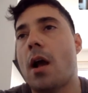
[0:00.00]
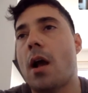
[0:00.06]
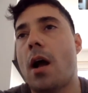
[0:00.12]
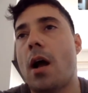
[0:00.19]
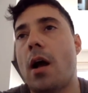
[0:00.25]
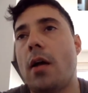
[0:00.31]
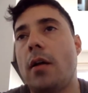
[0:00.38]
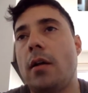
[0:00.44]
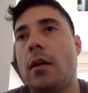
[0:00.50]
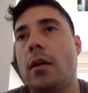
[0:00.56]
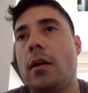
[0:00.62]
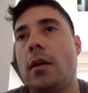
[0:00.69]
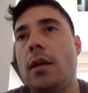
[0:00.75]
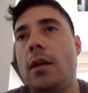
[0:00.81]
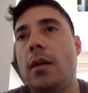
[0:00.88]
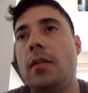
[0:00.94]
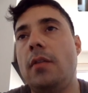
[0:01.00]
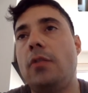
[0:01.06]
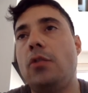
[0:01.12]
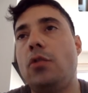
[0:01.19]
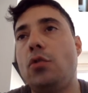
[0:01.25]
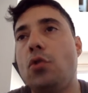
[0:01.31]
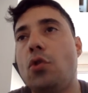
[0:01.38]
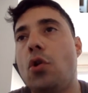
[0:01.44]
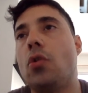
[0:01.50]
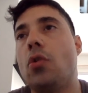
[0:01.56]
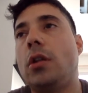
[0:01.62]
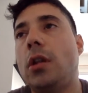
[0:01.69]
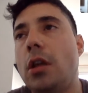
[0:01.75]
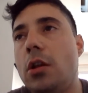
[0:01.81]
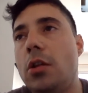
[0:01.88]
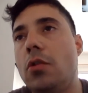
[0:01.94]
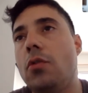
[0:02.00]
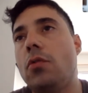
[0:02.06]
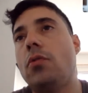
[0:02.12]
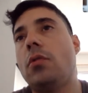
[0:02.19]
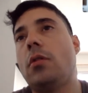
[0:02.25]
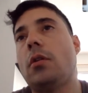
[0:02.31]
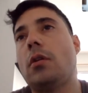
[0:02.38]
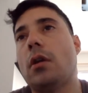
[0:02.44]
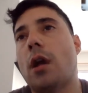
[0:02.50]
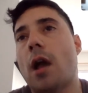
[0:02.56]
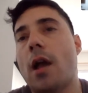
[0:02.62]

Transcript: I needed to continue